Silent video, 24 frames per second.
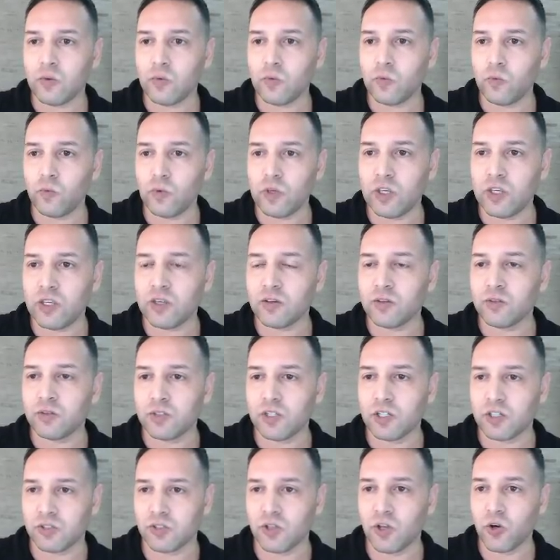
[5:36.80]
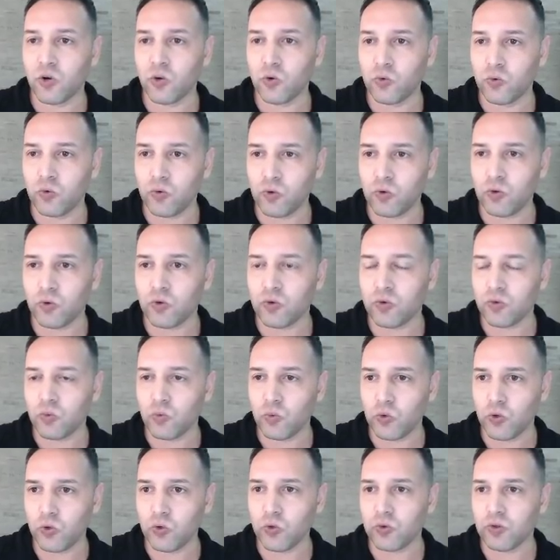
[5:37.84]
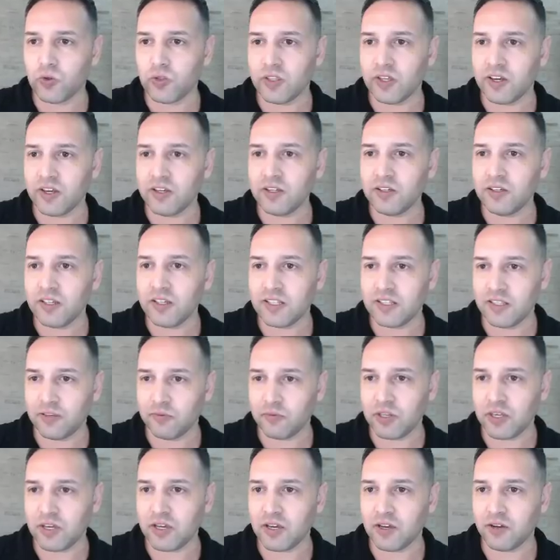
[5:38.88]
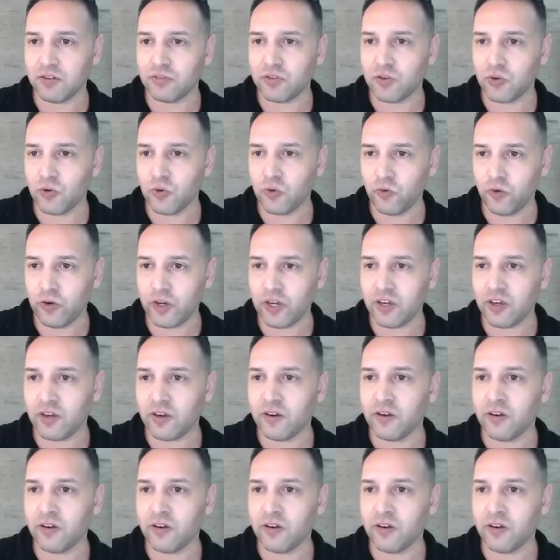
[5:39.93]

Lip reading: we there's no u there and then we have we